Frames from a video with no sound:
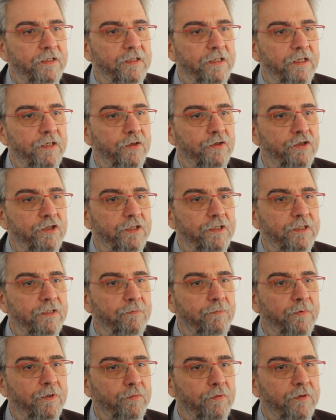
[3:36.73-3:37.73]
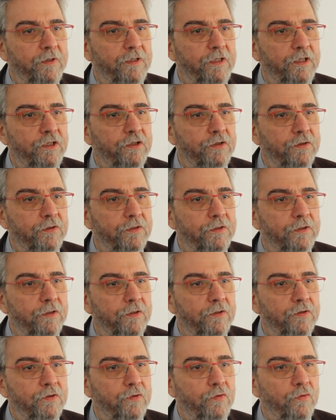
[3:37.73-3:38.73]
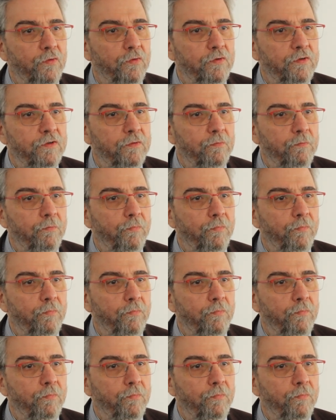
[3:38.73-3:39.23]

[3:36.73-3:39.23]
synergies between teachers, schools,